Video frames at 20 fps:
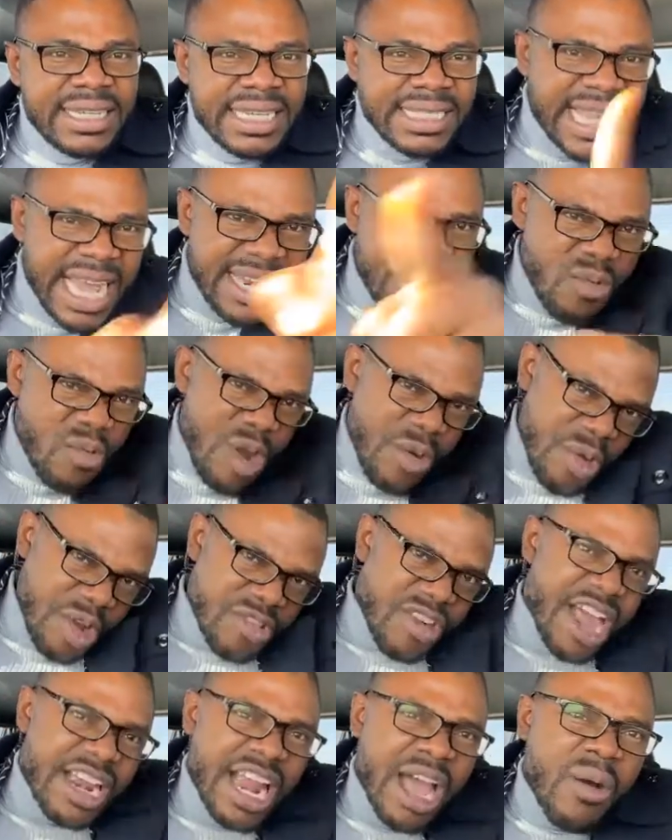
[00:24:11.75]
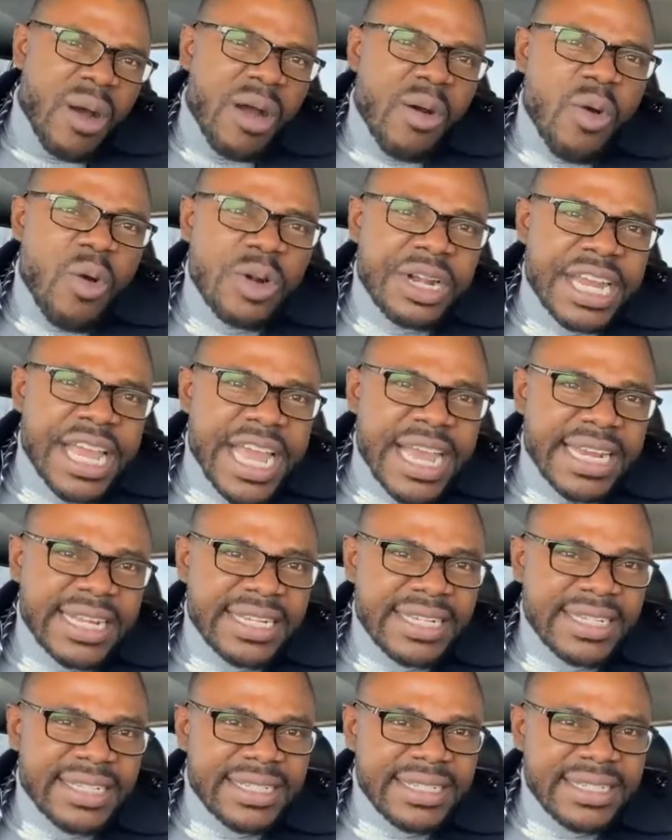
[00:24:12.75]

Is that the way we run our own there?